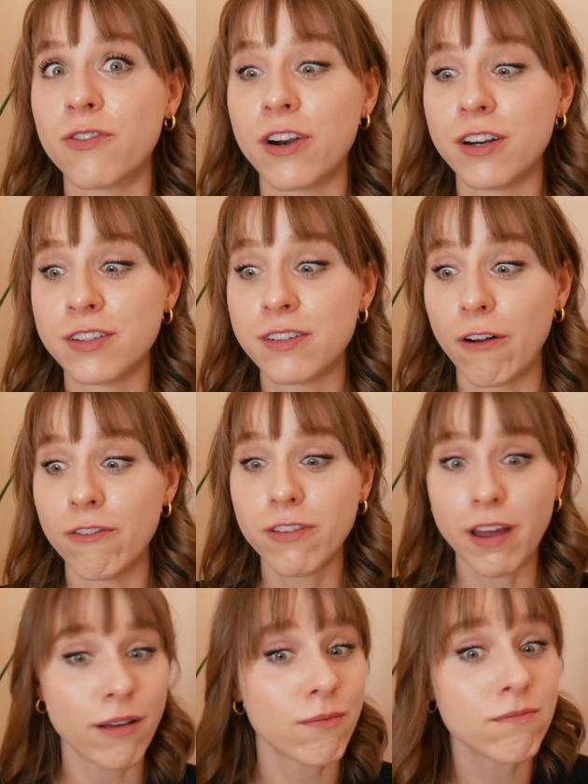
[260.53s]
for yourself?
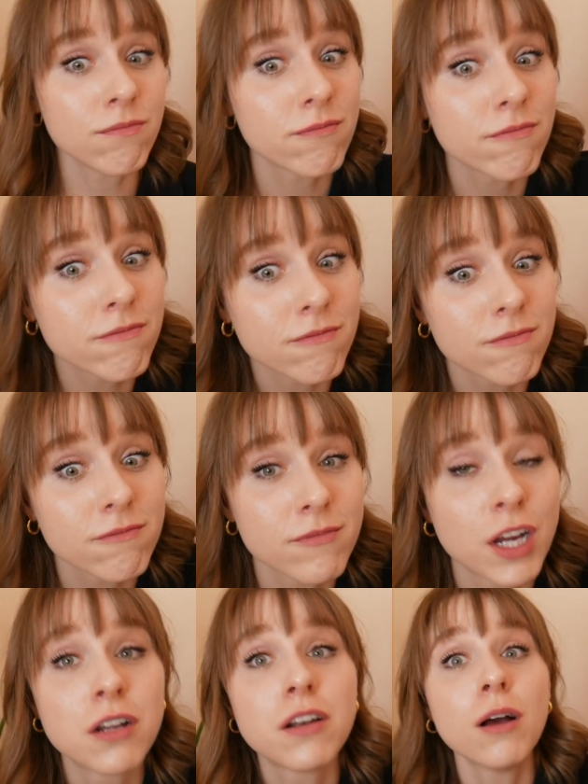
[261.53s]
Like,
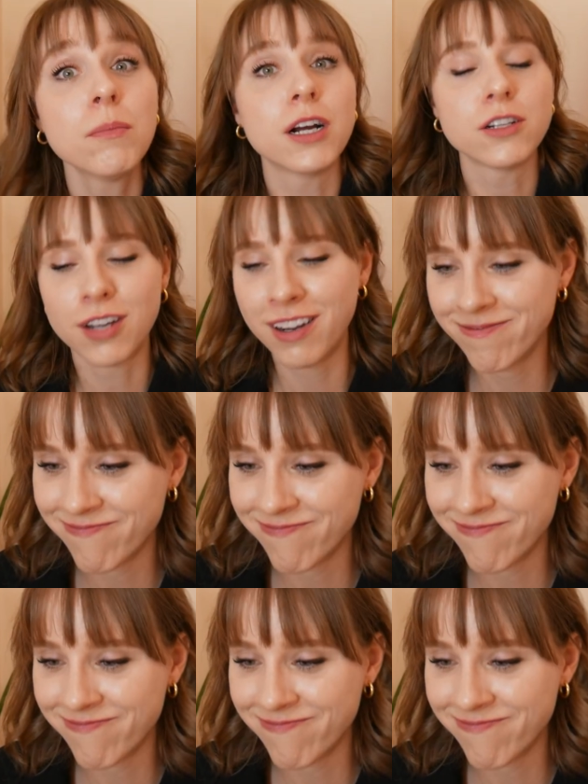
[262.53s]
not much,